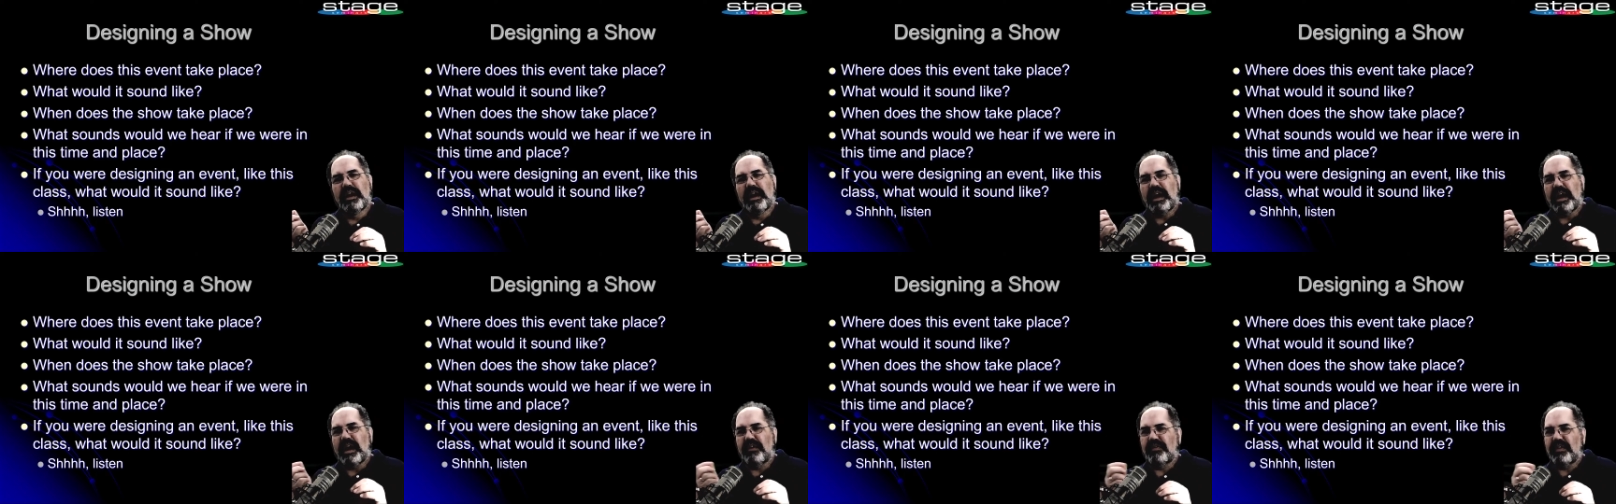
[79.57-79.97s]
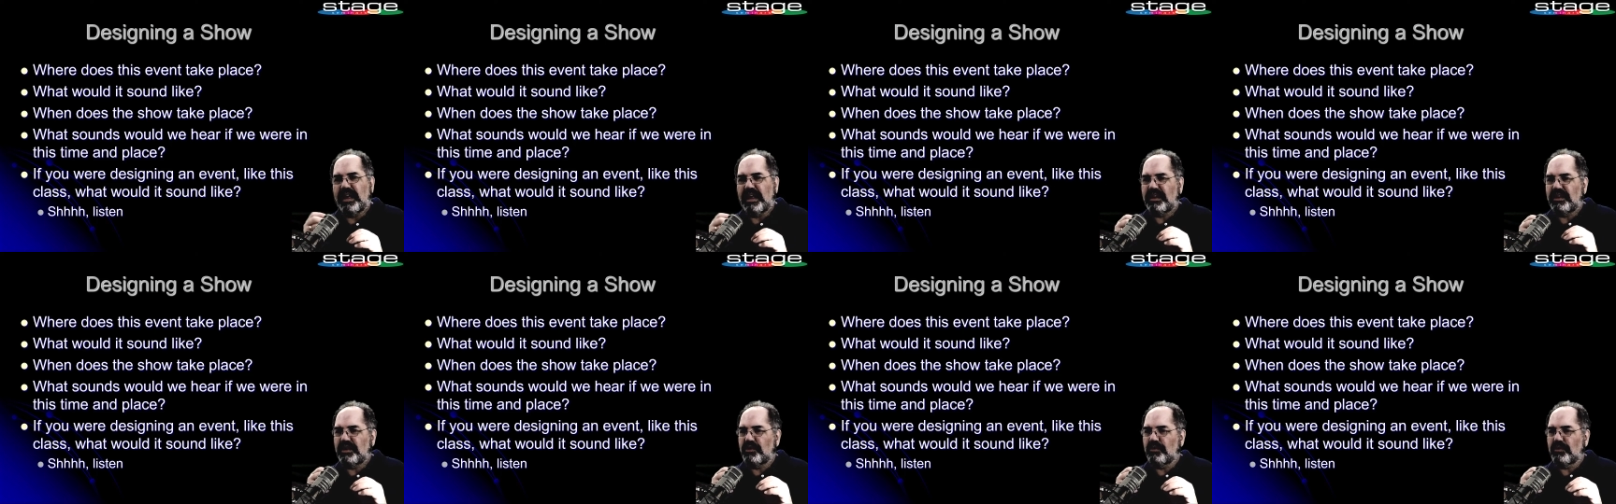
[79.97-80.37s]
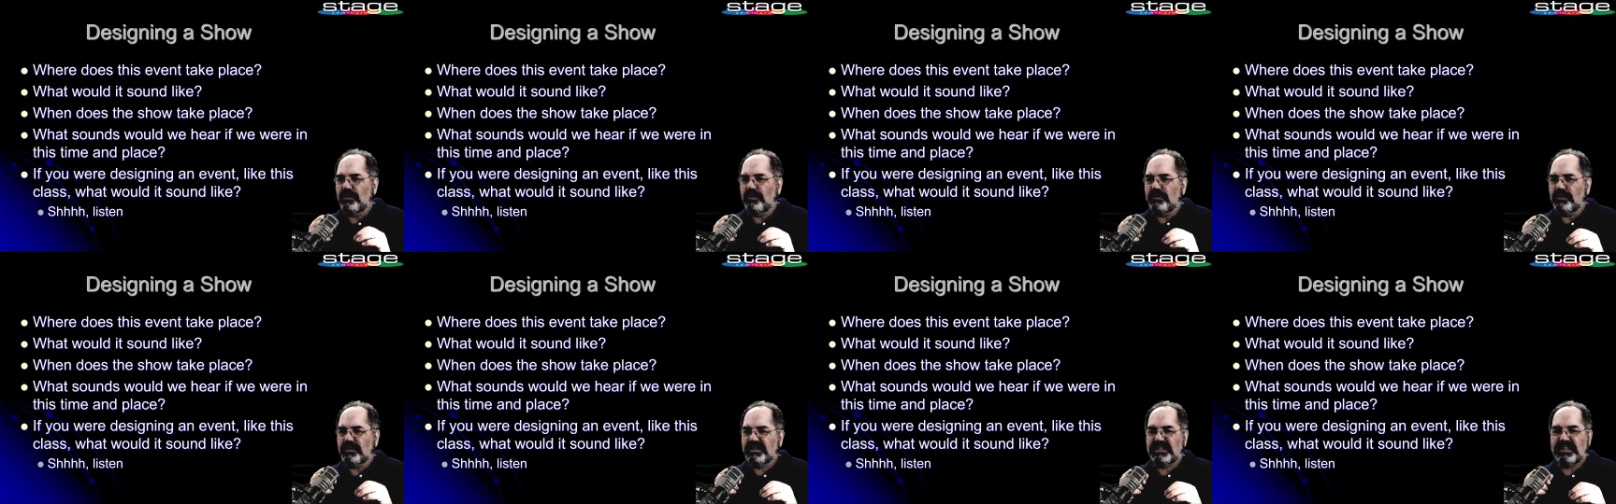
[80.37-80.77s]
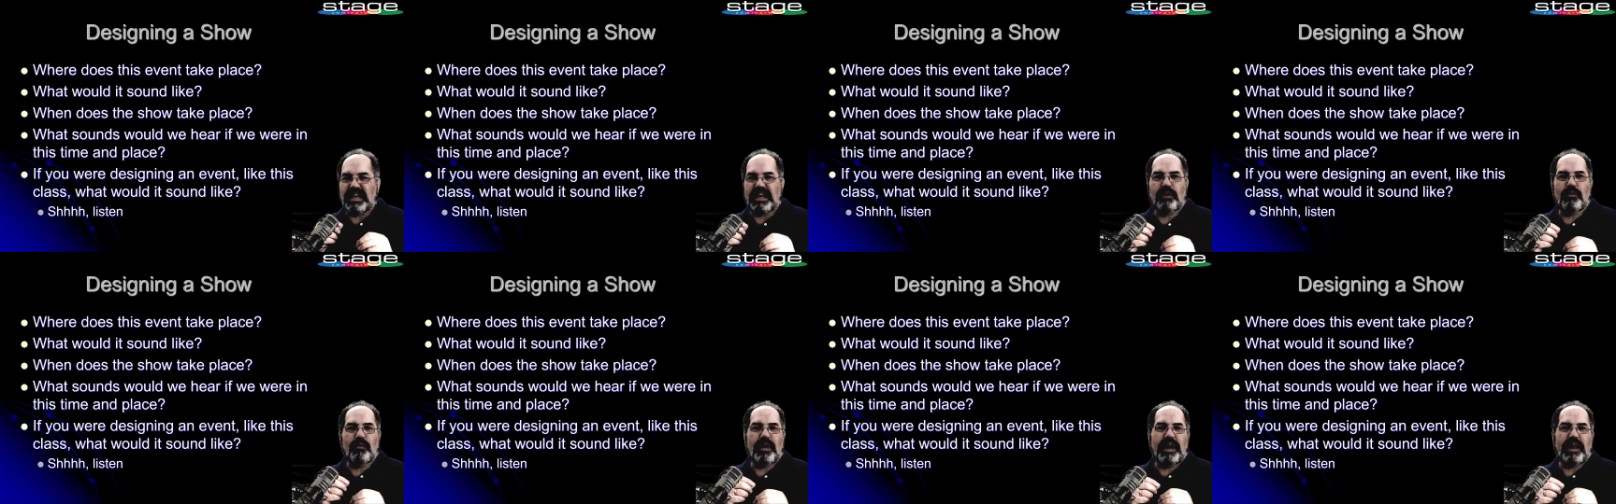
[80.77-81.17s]
and then you
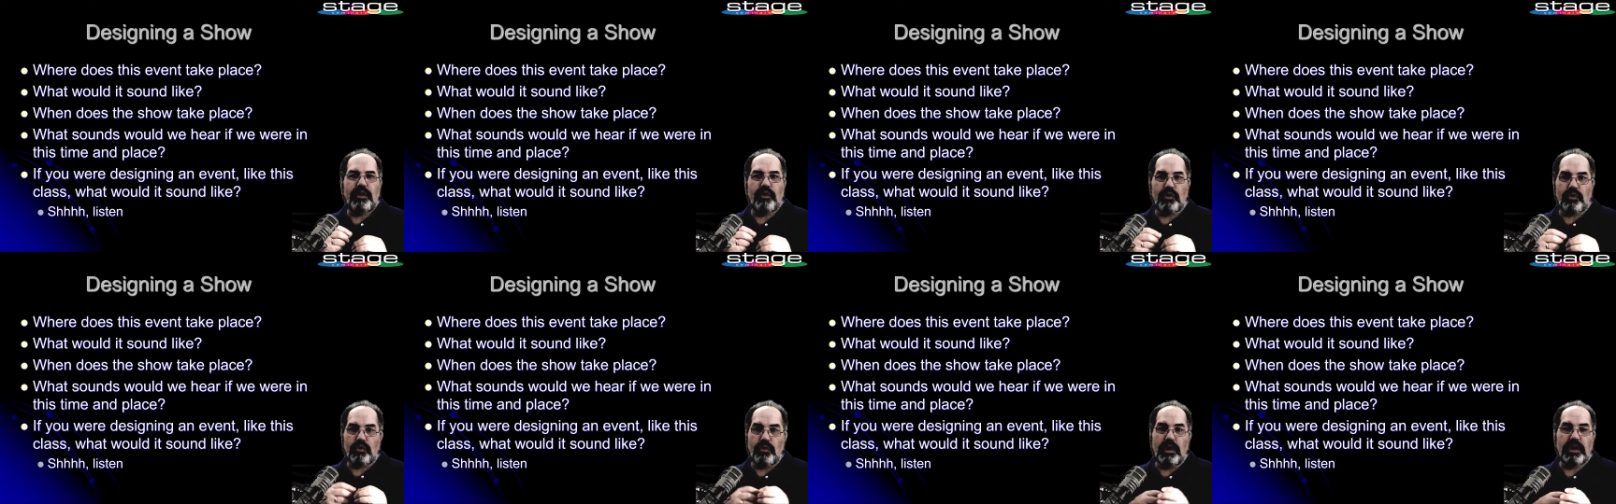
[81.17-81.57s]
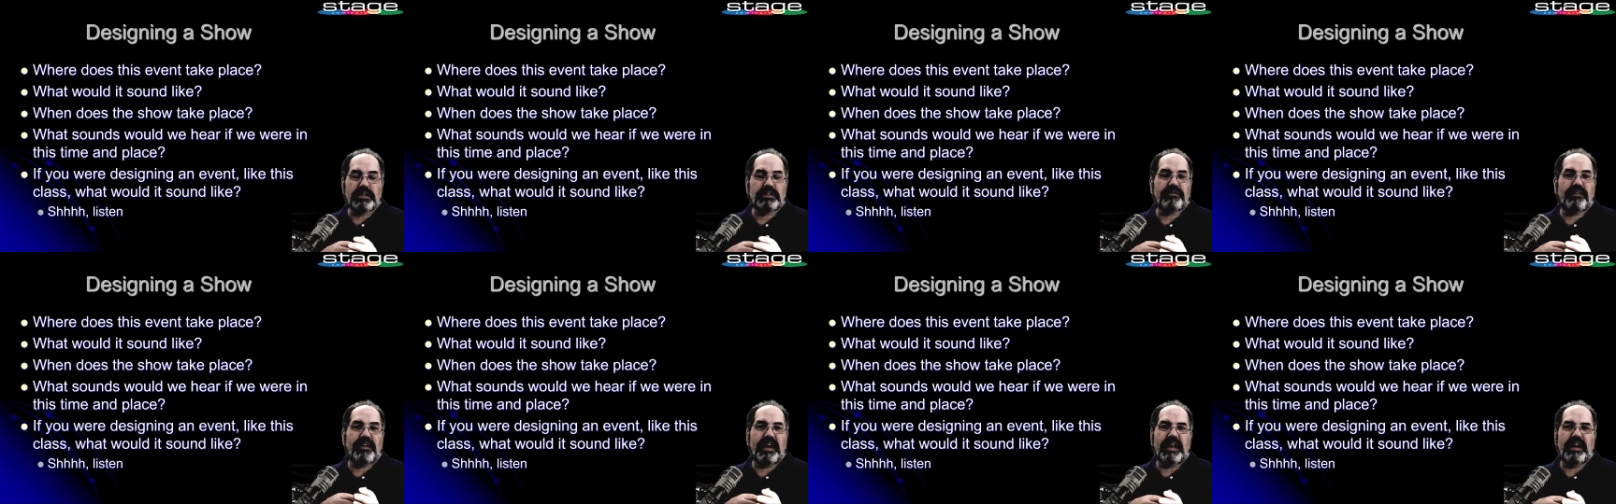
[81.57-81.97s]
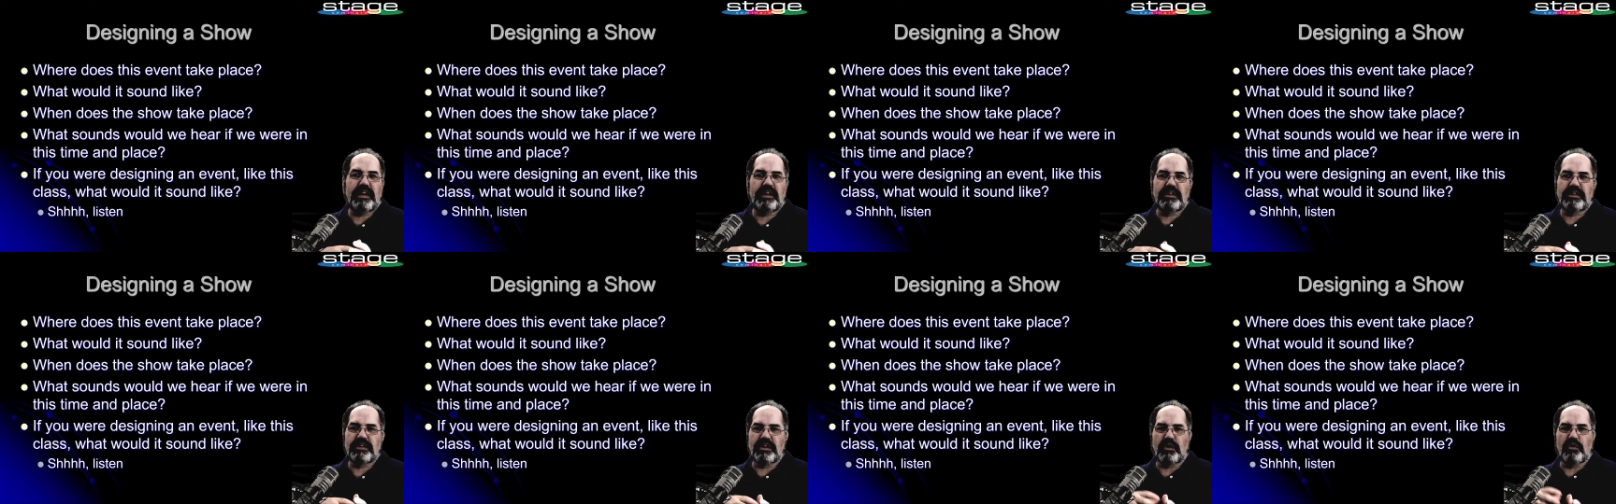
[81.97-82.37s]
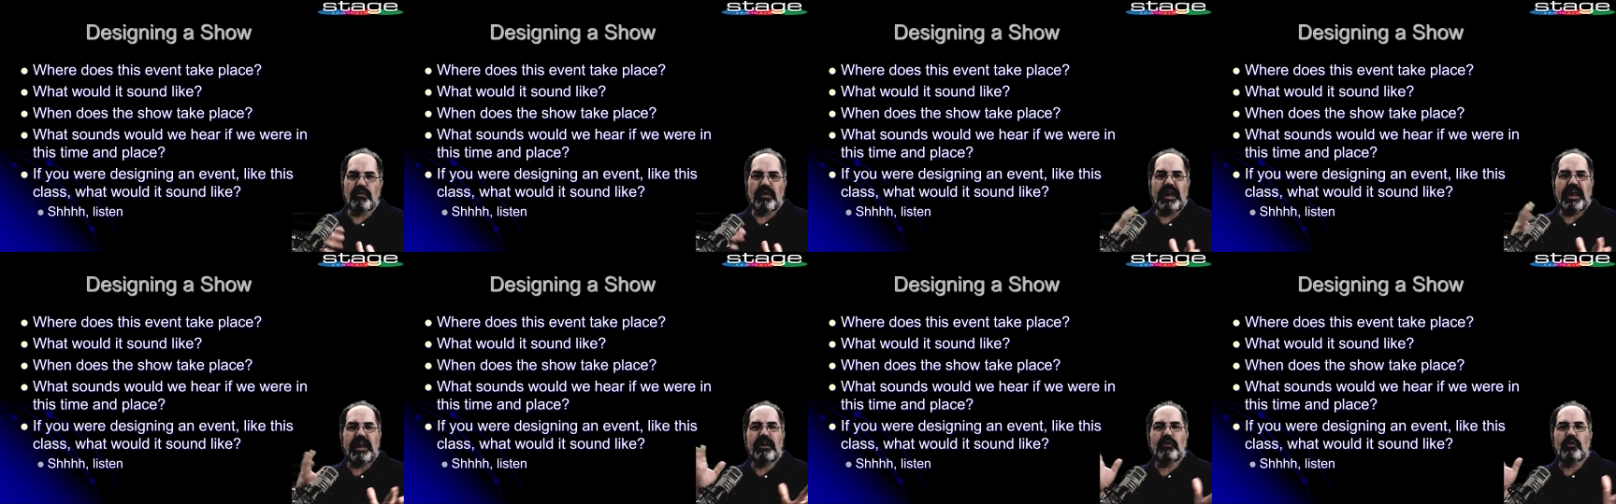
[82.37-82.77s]
segue or crossfade into the
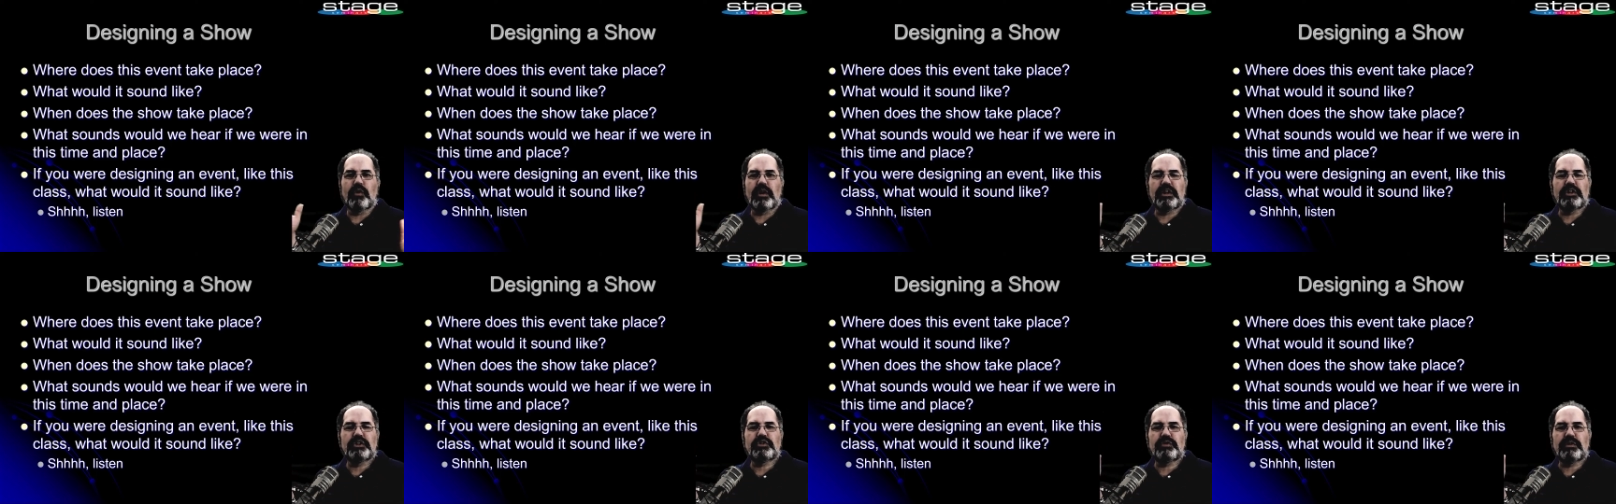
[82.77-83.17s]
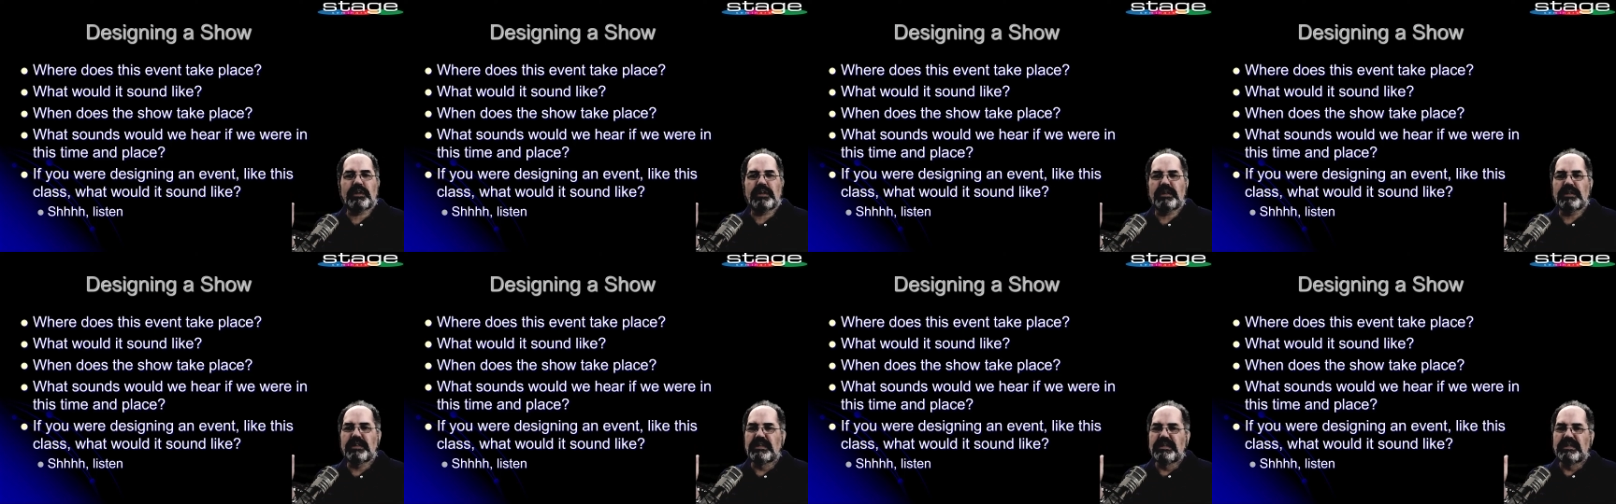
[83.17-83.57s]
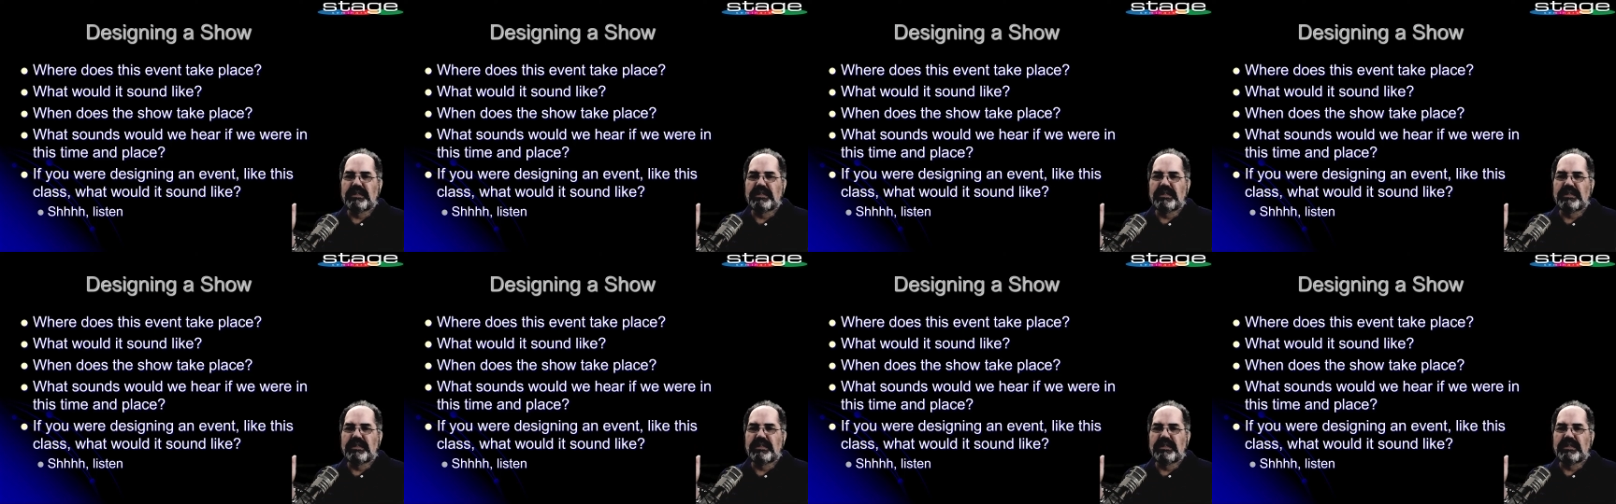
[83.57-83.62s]
grand orchestra.